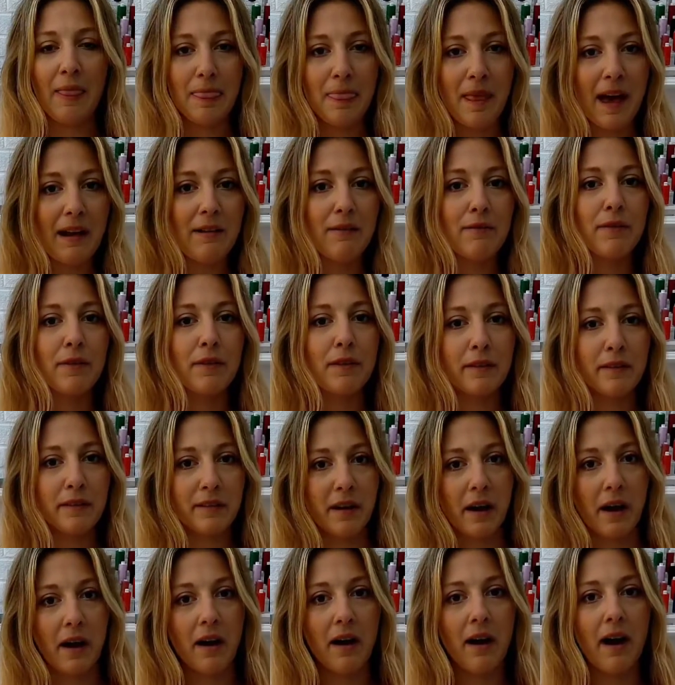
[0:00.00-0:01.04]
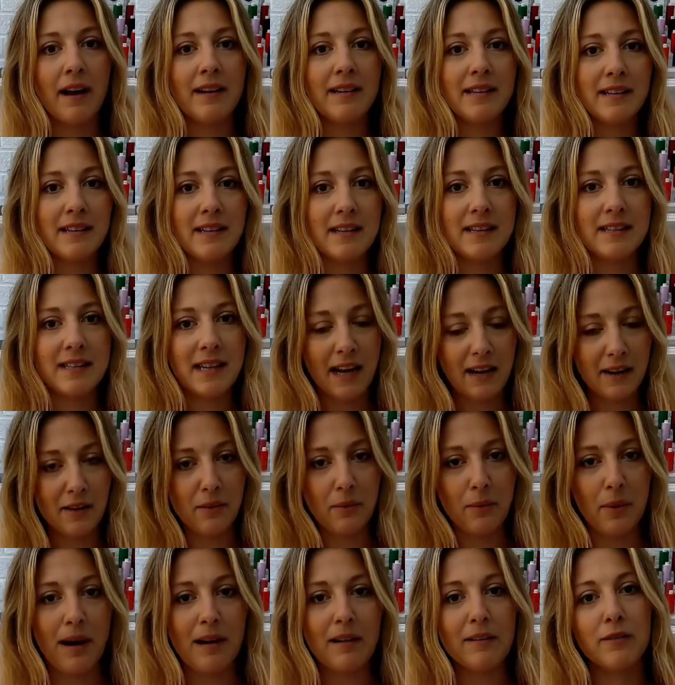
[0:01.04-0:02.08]
And then for the skirt, I did a 10 at
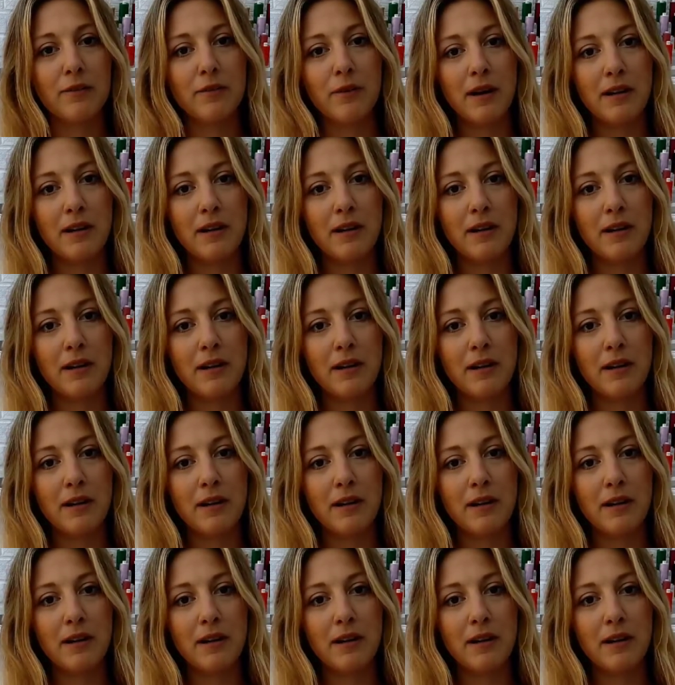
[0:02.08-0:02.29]
the waist,